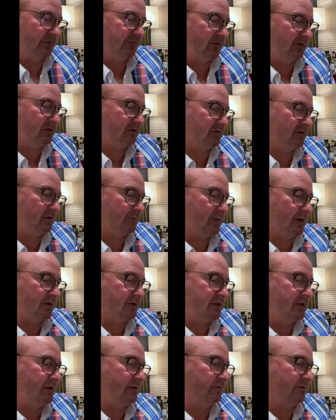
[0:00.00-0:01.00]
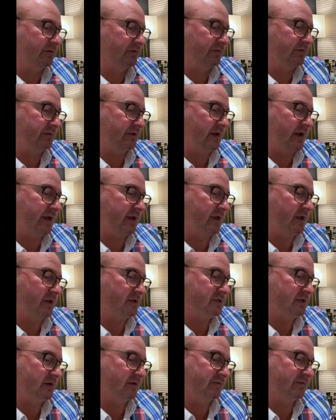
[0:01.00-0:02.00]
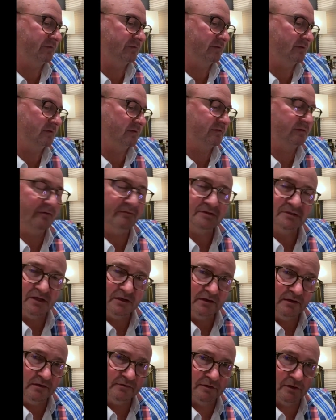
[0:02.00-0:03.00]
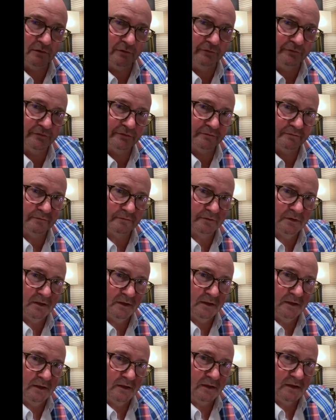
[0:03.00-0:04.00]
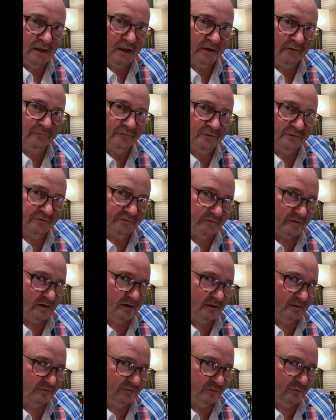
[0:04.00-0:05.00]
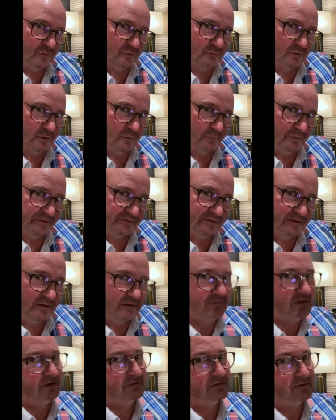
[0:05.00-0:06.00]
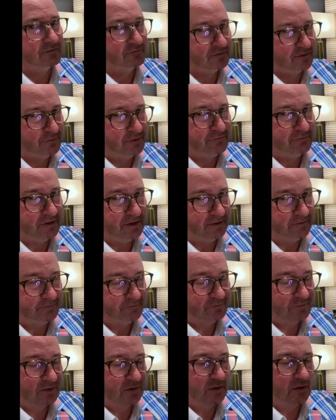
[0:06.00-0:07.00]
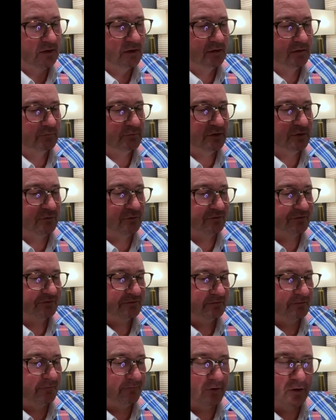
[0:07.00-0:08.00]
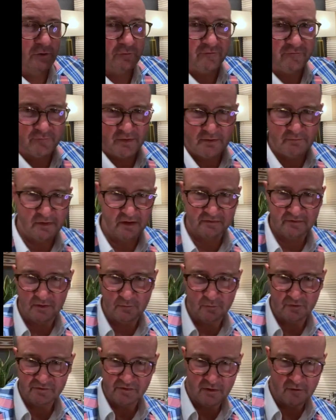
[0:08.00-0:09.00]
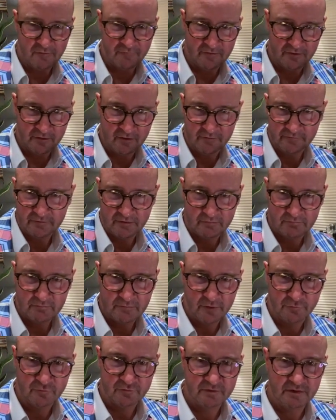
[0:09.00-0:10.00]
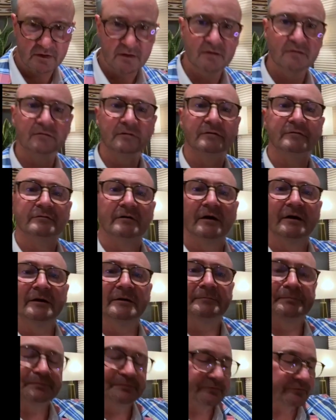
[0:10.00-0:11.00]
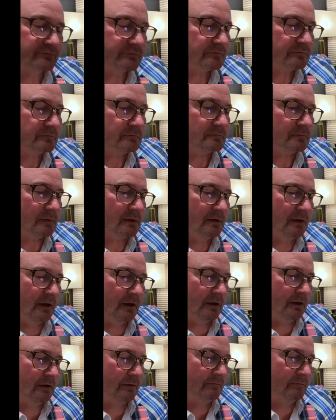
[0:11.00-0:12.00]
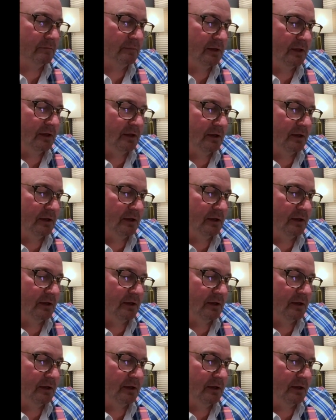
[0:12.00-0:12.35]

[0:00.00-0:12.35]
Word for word: the thing to note about here is, is the age. It's 17 years old. And for an Australian single malt whiskey, that's extremely rare. Because although we've been making whiskey off and on for hundreds of years in Australia, um,